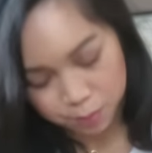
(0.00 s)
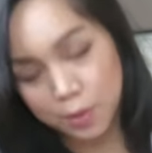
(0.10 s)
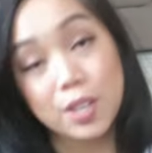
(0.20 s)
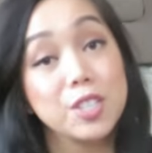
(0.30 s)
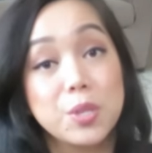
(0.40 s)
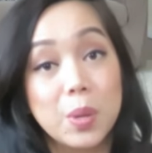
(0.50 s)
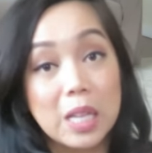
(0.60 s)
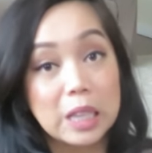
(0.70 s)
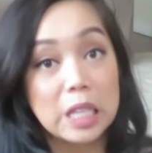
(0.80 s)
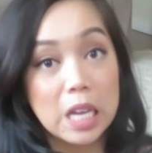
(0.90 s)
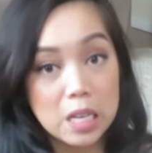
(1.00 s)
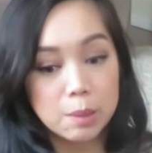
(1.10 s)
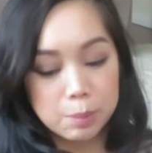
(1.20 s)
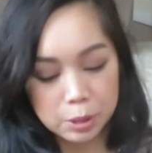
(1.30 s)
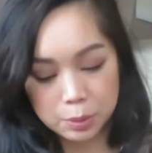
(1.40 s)
We're gonna do a lot
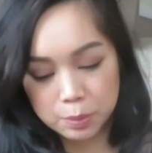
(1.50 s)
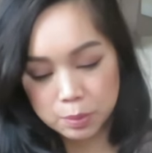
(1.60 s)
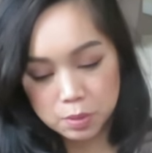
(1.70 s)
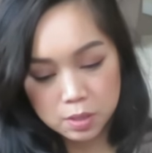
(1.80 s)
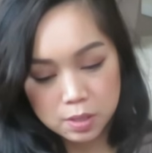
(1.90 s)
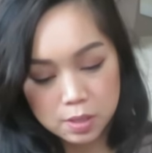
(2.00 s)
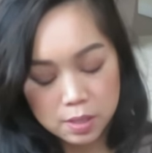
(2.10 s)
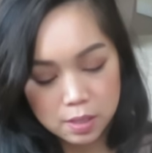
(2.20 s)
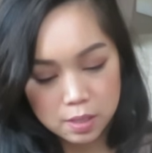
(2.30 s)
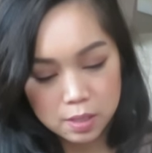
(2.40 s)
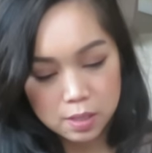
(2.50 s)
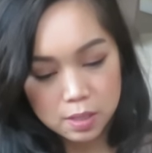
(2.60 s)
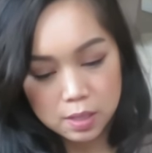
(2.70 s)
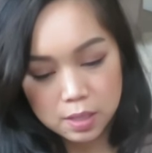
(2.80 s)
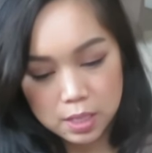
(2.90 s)
of balloons
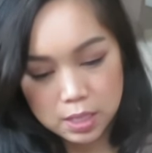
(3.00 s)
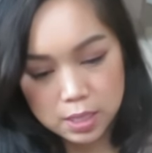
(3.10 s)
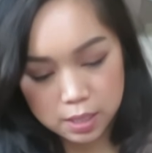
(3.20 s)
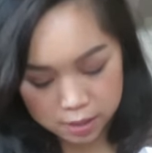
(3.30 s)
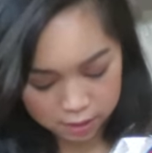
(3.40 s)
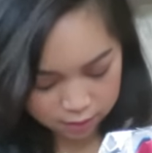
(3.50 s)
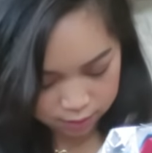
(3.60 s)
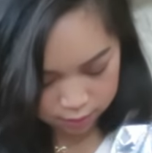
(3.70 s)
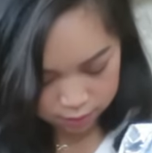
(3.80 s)
this year.